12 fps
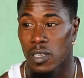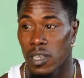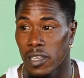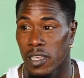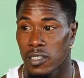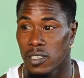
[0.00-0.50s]

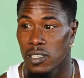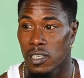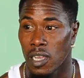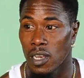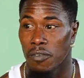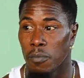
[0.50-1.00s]
she
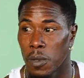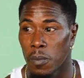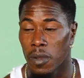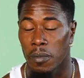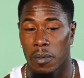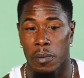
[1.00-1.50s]
had a heart
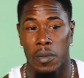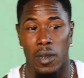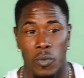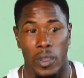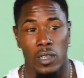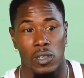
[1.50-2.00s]
attack
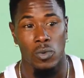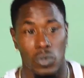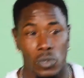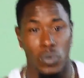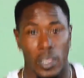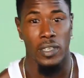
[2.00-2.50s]
last year, but
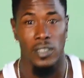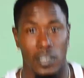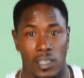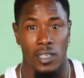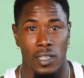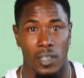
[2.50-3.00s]
her death
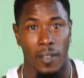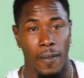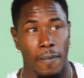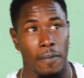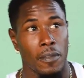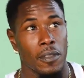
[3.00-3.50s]

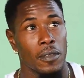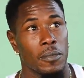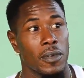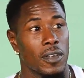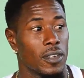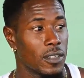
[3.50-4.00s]
still came
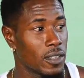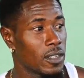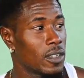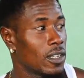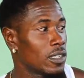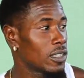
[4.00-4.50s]
as a
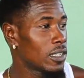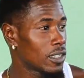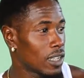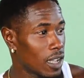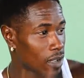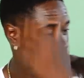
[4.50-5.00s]
shock.
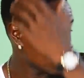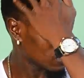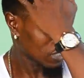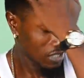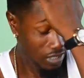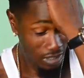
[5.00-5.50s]
He said
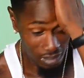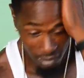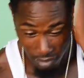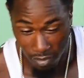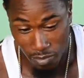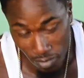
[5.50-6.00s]
he
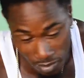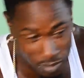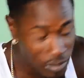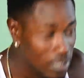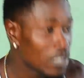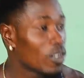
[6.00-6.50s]
had to be
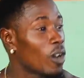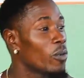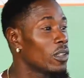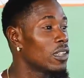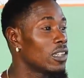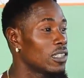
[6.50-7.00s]
strong
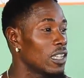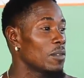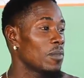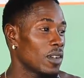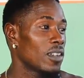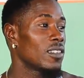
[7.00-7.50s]
for
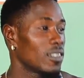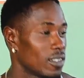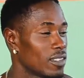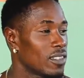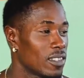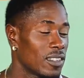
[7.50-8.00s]
Melissa's
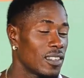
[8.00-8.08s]
children.